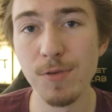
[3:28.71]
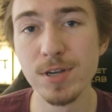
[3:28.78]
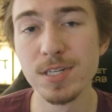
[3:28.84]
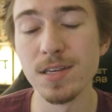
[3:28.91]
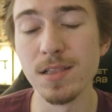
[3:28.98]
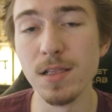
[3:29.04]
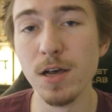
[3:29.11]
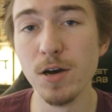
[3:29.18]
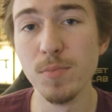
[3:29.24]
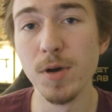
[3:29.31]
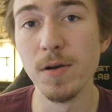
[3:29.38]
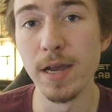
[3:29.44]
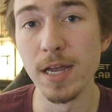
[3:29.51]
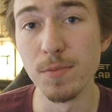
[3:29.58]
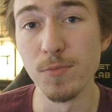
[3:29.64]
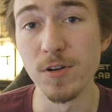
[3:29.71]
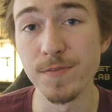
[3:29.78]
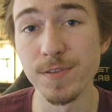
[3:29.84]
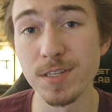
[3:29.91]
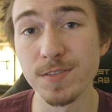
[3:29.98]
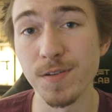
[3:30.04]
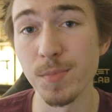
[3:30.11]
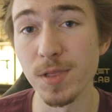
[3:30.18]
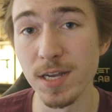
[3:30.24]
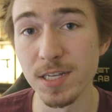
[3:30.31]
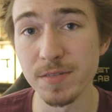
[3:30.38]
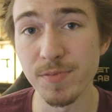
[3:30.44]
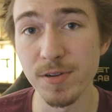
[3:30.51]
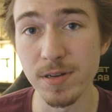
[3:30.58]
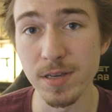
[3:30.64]
I rented Lomo Anamorphics from
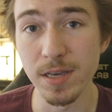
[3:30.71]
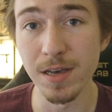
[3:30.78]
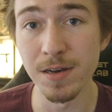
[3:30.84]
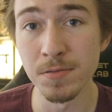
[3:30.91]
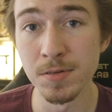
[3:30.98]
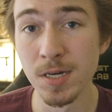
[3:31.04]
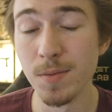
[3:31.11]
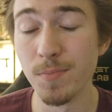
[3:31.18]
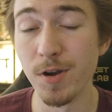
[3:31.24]
LensPro to Go,